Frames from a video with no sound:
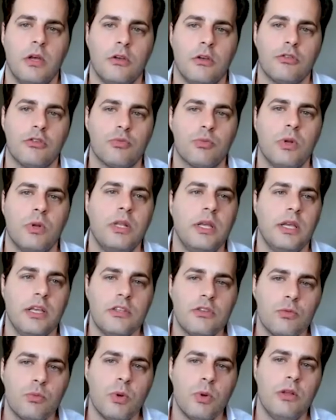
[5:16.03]
So it's really,
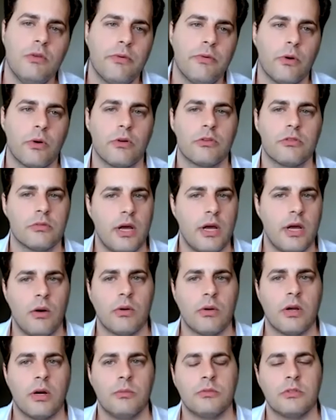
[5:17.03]
it's really focused on
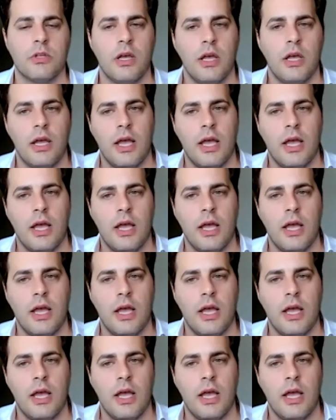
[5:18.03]
outcomes